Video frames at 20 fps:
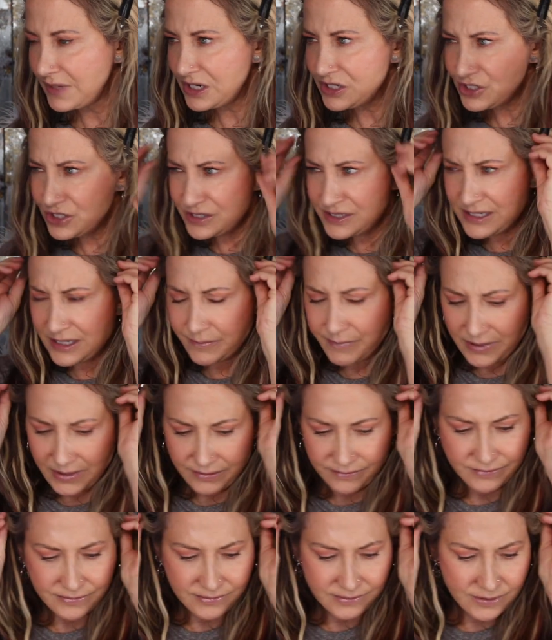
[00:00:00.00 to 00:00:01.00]
should take
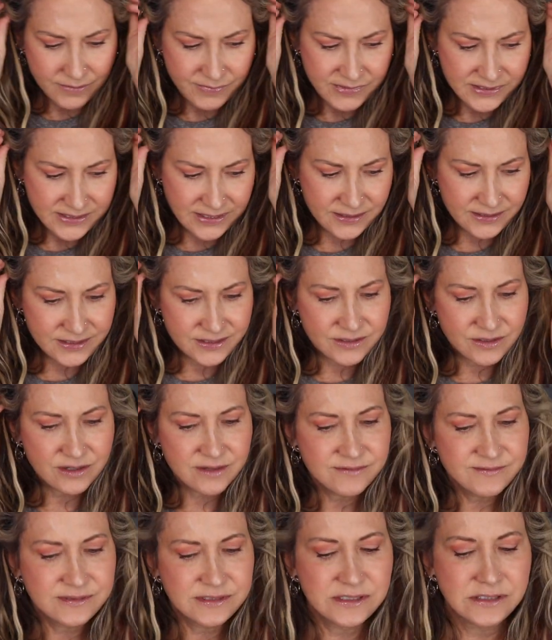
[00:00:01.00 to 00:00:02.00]
let me take these
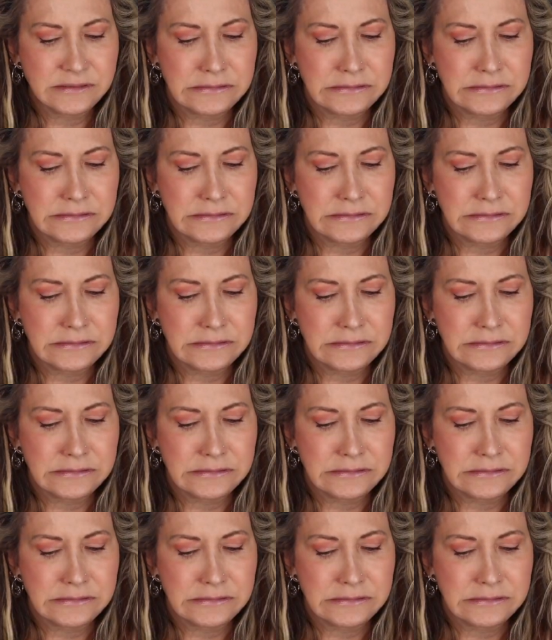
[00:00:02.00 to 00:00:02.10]
off.